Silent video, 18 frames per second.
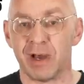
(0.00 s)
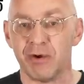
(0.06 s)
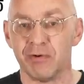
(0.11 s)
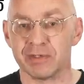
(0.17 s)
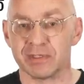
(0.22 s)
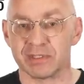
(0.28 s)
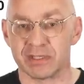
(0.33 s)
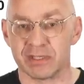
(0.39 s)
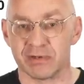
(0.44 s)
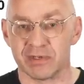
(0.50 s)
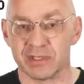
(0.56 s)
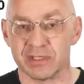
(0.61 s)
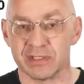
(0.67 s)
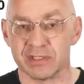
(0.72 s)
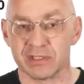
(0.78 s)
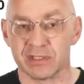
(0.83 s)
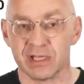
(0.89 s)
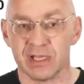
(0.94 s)
power
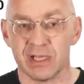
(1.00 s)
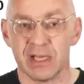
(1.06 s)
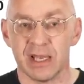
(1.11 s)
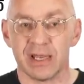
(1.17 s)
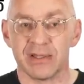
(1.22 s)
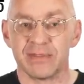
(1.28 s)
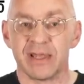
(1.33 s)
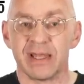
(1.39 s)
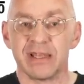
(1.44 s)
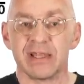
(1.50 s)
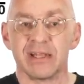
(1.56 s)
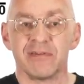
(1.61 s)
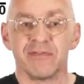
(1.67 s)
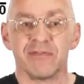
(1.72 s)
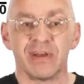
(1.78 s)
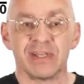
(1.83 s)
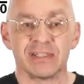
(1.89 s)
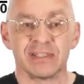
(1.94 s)
series and then
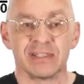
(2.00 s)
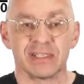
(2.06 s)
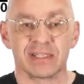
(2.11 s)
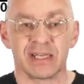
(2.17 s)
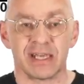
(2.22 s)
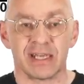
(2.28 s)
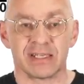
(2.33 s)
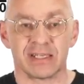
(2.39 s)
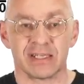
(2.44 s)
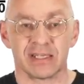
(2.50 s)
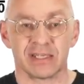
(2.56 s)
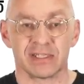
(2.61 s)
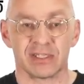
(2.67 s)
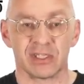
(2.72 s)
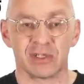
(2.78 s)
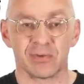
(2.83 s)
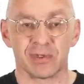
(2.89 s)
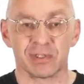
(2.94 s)
investigating the
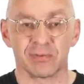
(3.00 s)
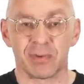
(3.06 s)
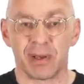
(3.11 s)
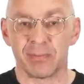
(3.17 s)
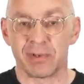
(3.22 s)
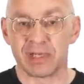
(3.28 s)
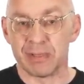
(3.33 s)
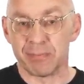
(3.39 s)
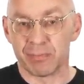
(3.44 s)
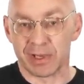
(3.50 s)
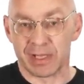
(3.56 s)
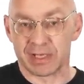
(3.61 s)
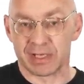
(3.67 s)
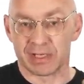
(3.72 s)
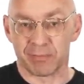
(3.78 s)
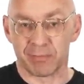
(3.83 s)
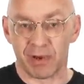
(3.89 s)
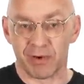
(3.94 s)
sequence by
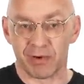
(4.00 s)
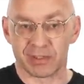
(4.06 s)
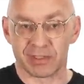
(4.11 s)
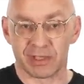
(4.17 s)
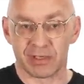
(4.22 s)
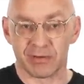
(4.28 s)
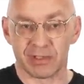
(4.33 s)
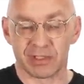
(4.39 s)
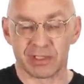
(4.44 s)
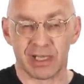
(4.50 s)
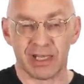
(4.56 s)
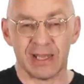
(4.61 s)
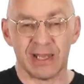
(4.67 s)
manipulating the power series